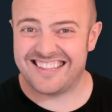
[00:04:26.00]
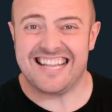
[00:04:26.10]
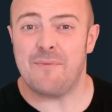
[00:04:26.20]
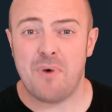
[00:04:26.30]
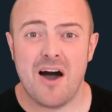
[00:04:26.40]

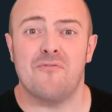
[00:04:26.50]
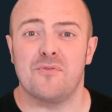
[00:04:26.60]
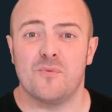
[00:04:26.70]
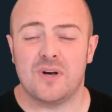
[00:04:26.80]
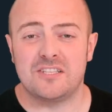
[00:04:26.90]
apart from the
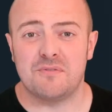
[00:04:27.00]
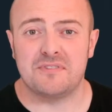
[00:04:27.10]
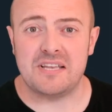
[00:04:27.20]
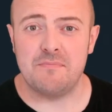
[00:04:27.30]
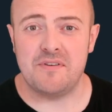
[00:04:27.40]
ones we've
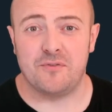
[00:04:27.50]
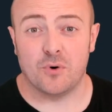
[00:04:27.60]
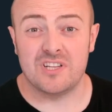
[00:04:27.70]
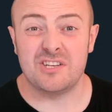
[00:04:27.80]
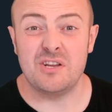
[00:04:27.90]
seen before,
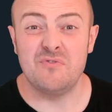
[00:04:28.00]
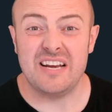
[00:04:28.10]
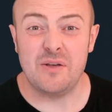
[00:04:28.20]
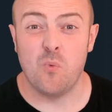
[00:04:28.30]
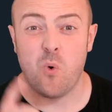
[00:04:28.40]
there's only
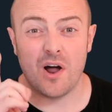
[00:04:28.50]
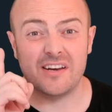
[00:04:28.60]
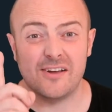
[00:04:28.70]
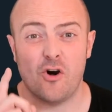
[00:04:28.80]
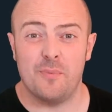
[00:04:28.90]
really one
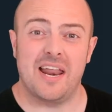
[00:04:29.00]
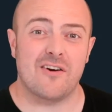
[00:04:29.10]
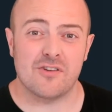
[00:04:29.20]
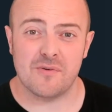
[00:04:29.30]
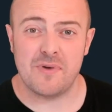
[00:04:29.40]
common
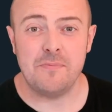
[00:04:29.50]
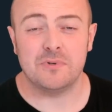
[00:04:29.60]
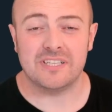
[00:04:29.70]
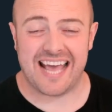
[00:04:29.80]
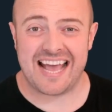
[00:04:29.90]
error that
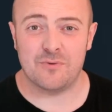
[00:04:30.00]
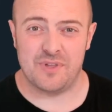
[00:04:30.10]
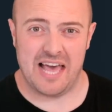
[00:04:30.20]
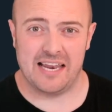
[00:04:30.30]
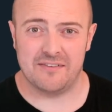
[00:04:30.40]
people get with
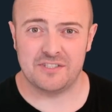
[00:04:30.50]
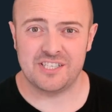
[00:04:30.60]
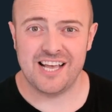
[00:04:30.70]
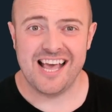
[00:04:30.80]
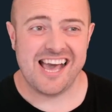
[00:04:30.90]
elifs,
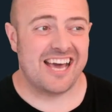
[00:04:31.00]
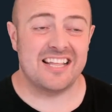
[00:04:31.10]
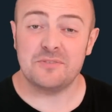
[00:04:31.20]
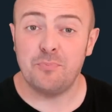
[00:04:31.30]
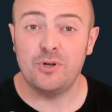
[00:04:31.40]
and
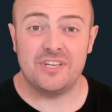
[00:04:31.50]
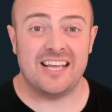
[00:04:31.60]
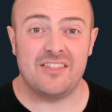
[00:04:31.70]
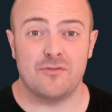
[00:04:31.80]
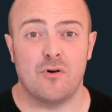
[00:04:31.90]
it's putting it
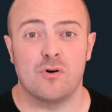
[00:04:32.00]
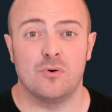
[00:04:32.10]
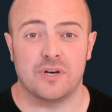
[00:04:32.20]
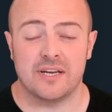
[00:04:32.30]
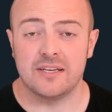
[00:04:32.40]
in the wrong
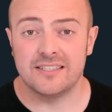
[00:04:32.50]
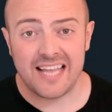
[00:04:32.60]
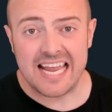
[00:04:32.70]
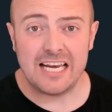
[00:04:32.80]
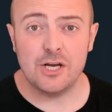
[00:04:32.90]
order.
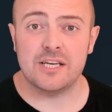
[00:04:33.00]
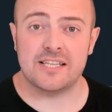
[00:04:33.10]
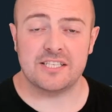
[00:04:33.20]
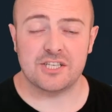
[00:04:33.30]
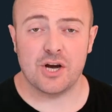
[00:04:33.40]
Take a look at
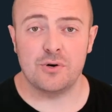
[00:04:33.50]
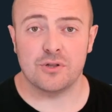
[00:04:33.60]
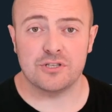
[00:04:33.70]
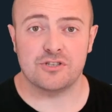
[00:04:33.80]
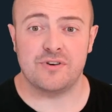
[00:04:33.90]
this code on
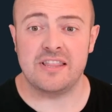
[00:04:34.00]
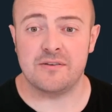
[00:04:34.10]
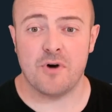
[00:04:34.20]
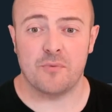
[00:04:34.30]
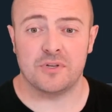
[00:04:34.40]
the screen at the
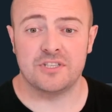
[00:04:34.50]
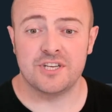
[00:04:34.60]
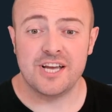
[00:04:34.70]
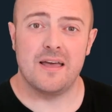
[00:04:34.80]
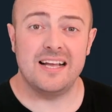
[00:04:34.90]
moment.
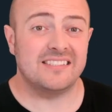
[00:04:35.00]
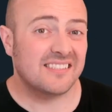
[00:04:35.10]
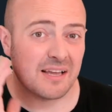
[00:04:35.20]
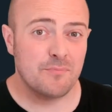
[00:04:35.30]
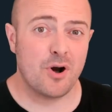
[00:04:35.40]
It's the
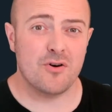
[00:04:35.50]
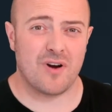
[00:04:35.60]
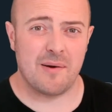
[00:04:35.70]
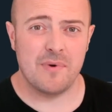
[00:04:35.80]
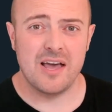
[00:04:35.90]
same
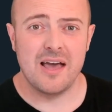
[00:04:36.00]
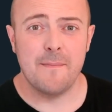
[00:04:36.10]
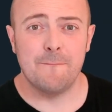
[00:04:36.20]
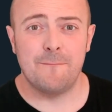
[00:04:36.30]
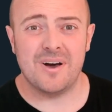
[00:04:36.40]
program,
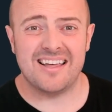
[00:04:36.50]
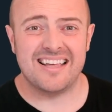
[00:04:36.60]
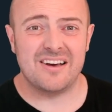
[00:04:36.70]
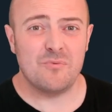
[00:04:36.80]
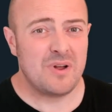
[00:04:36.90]
but
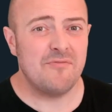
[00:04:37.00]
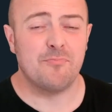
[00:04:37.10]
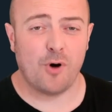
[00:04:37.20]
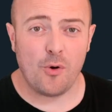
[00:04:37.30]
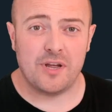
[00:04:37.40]
we've
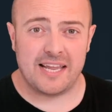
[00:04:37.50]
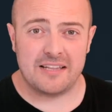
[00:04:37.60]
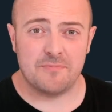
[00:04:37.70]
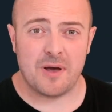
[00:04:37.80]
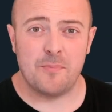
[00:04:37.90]
broken it
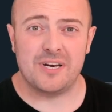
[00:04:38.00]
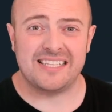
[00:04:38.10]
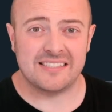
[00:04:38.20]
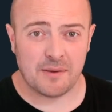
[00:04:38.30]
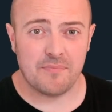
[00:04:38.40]
by putting
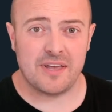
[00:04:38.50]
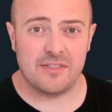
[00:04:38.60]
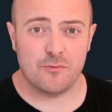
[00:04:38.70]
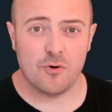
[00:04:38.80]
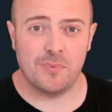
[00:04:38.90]
something in the
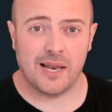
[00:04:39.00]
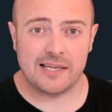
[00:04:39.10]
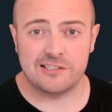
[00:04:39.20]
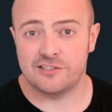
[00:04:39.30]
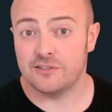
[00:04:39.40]
wrong
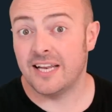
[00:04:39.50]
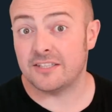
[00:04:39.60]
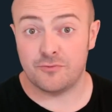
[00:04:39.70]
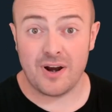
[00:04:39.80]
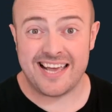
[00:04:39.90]
place. Let's
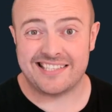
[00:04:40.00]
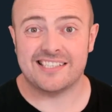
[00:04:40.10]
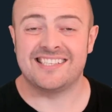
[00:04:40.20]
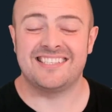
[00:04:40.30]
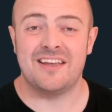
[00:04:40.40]
run it
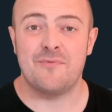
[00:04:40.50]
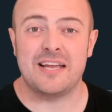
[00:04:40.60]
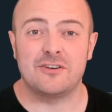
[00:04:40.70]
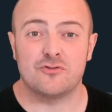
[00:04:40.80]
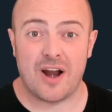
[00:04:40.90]
and see if we
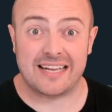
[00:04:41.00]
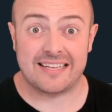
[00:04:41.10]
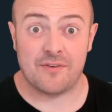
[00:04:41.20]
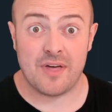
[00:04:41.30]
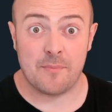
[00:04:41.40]
can track
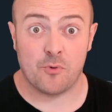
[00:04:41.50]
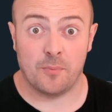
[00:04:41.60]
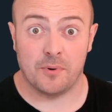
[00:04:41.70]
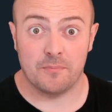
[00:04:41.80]
down that problem.